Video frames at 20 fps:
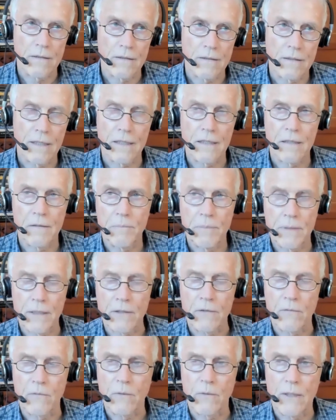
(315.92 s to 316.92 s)
not a
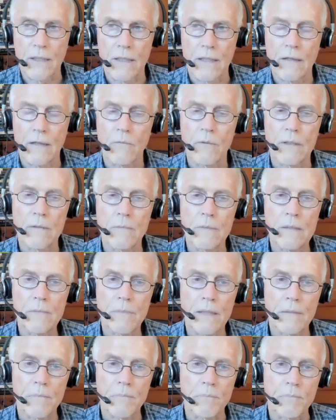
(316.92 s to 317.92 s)
better way. And what I mean
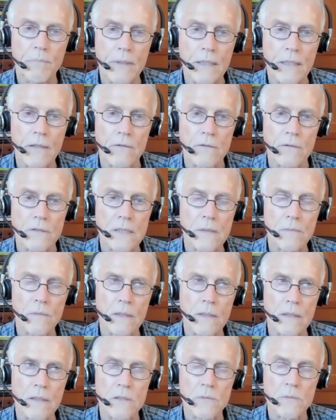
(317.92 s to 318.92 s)
by bigger,
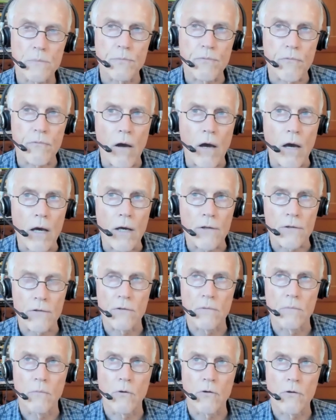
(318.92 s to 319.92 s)
something that's
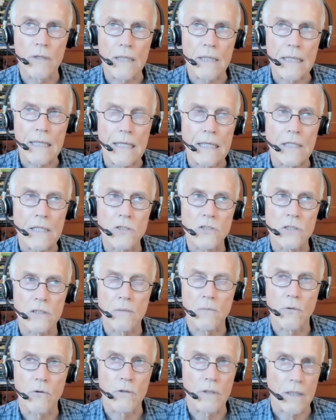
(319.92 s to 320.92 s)
broader, more
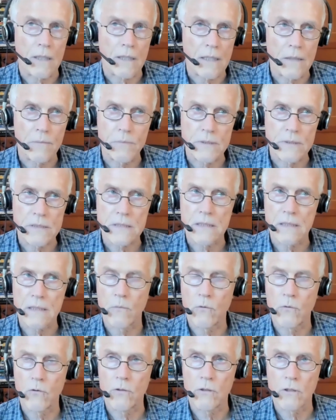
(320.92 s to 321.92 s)
engaging, more encompassing,
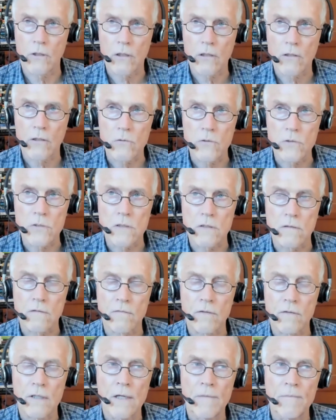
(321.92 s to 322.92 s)
more
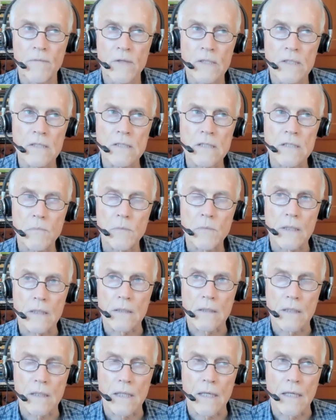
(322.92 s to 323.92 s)
inclusive,
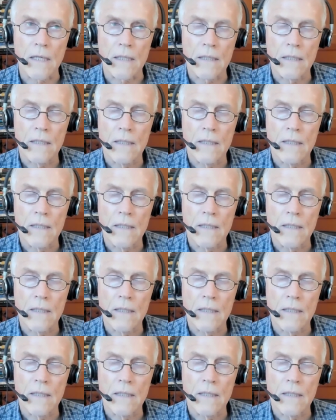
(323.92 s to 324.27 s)
something that